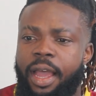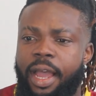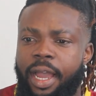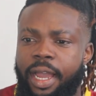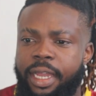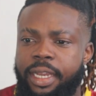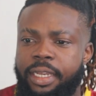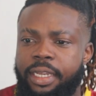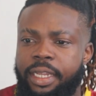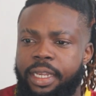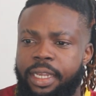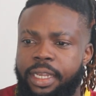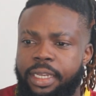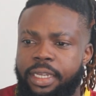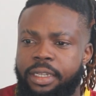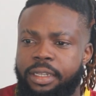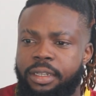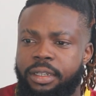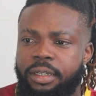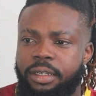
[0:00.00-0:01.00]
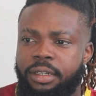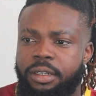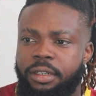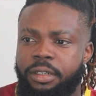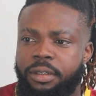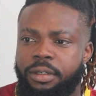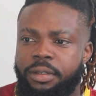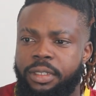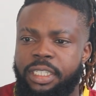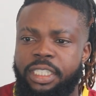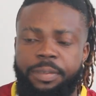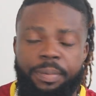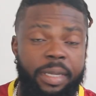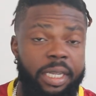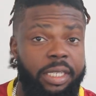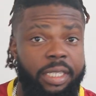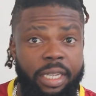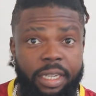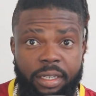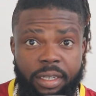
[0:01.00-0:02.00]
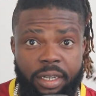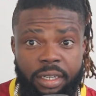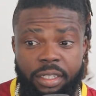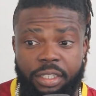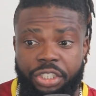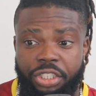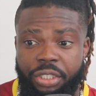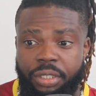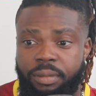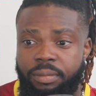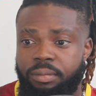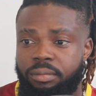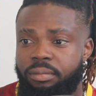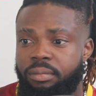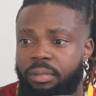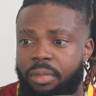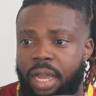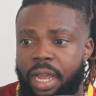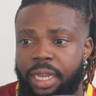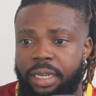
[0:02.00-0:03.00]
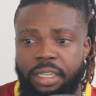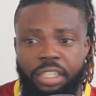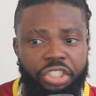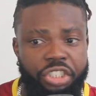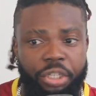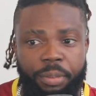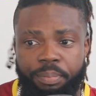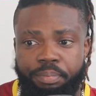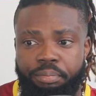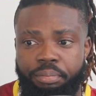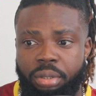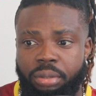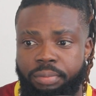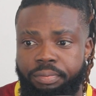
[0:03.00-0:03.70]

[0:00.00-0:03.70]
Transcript: and in the display technology and the chip.